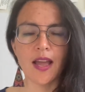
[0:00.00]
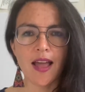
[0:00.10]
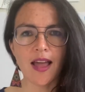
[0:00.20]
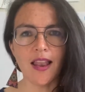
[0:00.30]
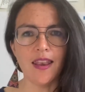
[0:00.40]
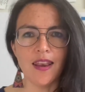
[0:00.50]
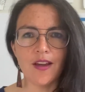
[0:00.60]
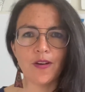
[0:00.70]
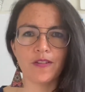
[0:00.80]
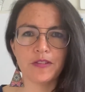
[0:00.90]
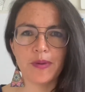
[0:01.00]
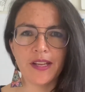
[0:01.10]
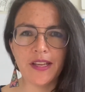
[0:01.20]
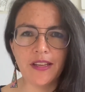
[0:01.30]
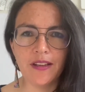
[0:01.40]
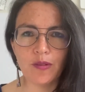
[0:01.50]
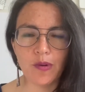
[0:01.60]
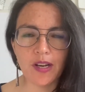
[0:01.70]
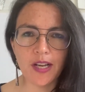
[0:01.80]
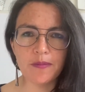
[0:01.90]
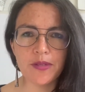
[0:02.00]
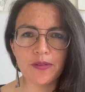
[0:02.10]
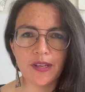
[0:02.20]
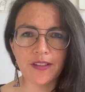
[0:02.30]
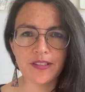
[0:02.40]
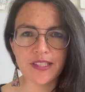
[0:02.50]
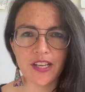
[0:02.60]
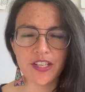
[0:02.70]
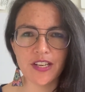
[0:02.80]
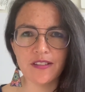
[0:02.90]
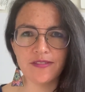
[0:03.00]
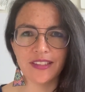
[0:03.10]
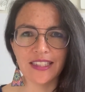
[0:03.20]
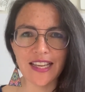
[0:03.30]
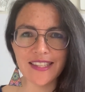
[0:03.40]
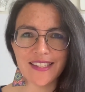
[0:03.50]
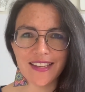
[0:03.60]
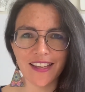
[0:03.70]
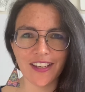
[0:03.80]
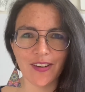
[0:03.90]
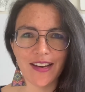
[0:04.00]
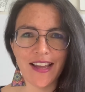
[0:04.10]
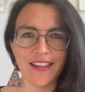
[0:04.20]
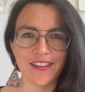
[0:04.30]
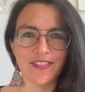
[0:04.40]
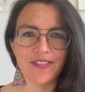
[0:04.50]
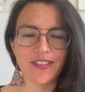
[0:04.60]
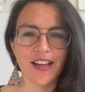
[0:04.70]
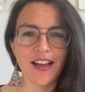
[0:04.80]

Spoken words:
Hello, everybody. Welcome to another session of Let's Get Creative.